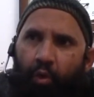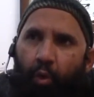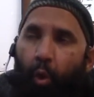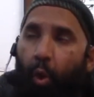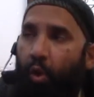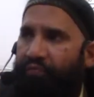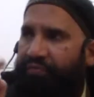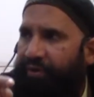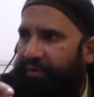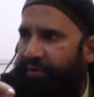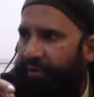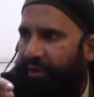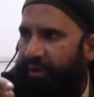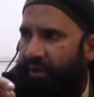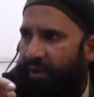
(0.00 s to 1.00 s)

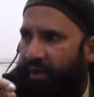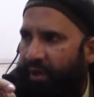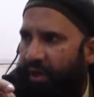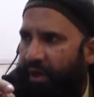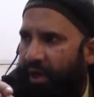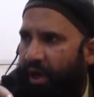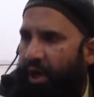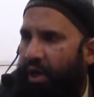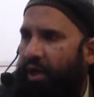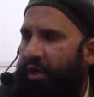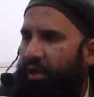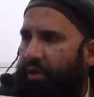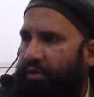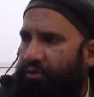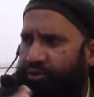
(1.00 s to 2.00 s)
over
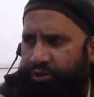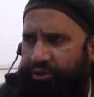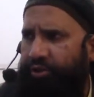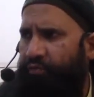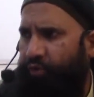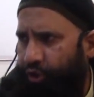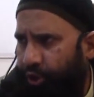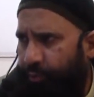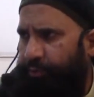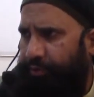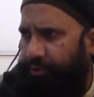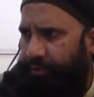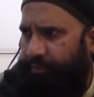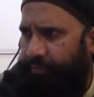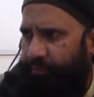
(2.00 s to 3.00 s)
just a
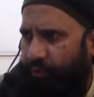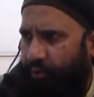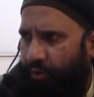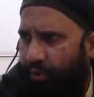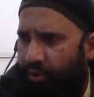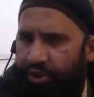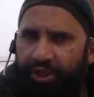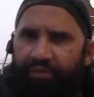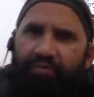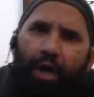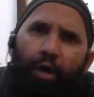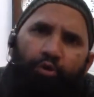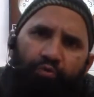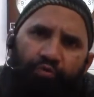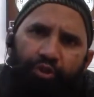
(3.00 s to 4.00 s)
worshipper, a
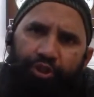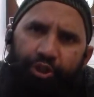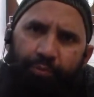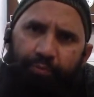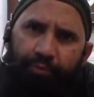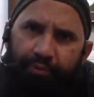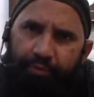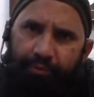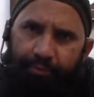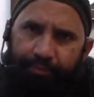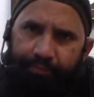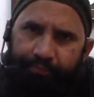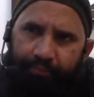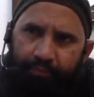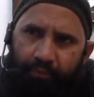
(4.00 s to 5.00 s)
devout worshipper.
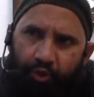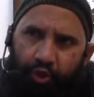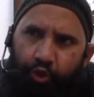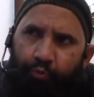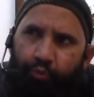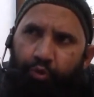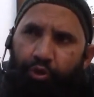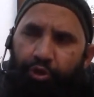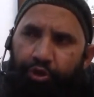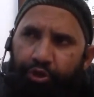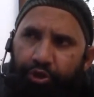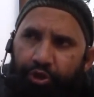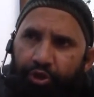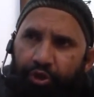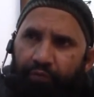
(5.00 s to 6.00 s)
The
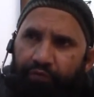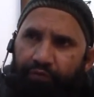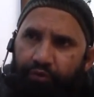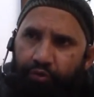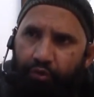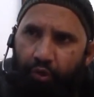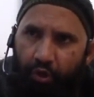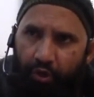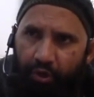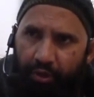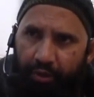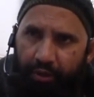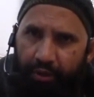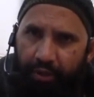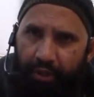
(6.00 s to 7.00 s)
superiority of
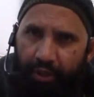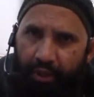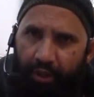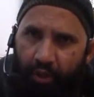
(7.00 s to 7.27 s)
scholar